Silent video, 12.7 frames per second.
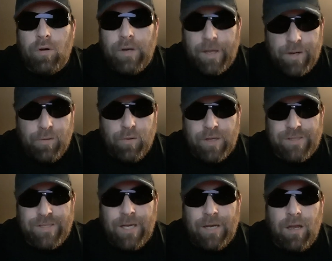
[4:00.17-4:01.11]
And I hear what I
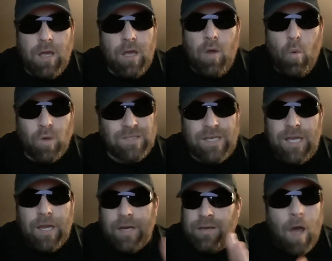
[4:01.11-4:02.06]
said. Once
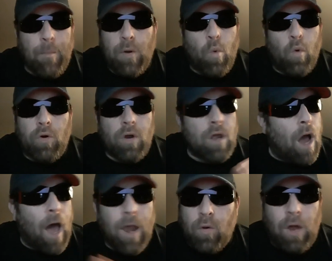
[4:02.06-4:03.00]
again, atomic war,
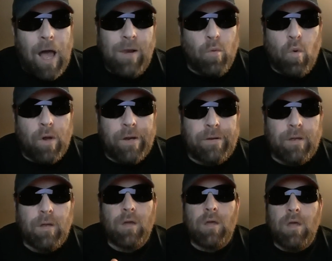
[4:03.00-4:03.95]
I don't want it.
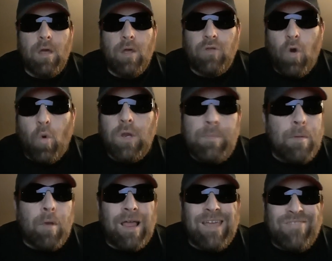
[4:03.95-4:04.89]
The only
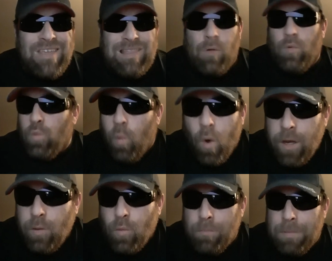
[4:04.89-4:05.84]
people I could think that would want
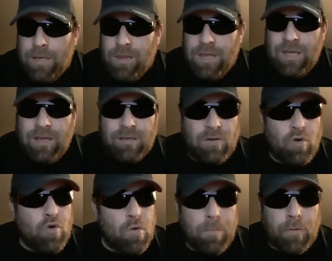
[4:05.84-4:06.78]
it would be the
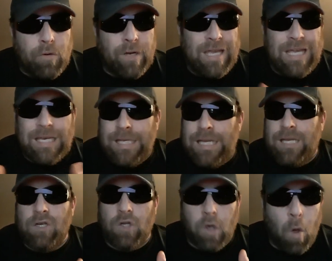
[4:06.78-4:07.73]
uber
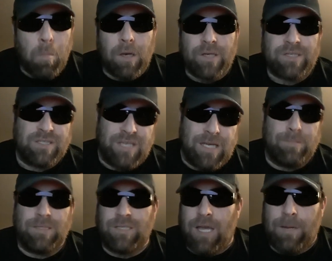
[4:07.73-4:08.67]
elite globalist deep
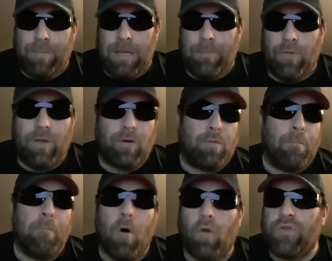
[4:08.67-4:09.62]
state people that are
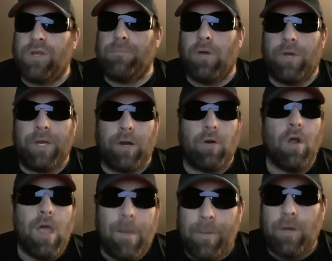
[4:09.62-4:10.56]

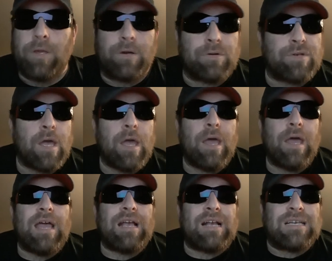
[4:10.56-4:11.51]
billionaires,
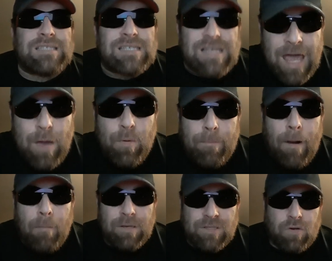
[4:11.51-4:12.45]
because they would
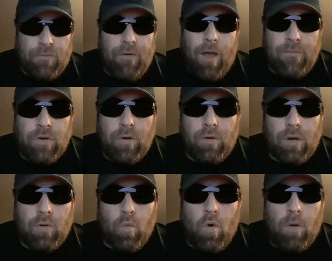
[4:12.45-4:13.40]
probably survive a
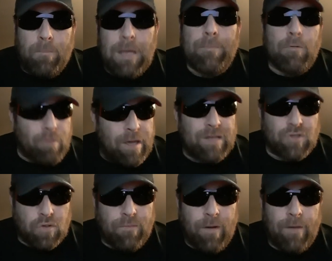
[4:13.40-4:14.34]
nuclear war. People can
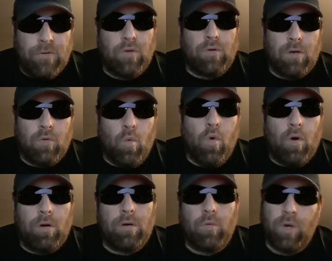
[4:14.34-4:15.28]
survive nuclear
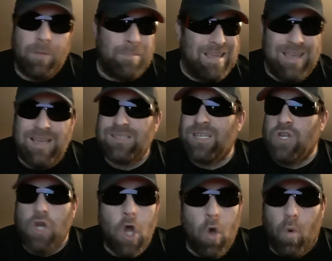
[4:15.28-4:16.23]
war. Would it be easy?
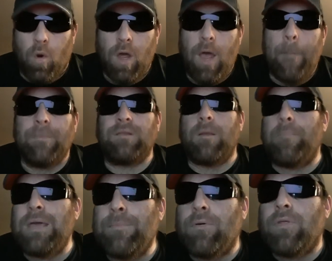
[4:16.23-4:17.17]
No. But the
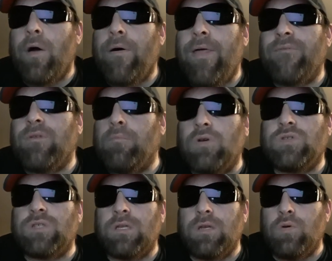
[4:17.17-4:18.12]
people that would have the
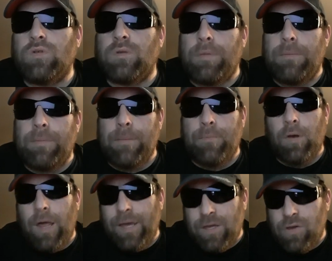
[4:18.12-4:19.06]
most to lose would be people
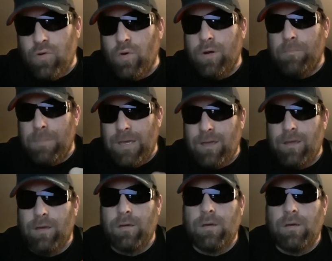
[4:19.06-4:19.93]
like you and me.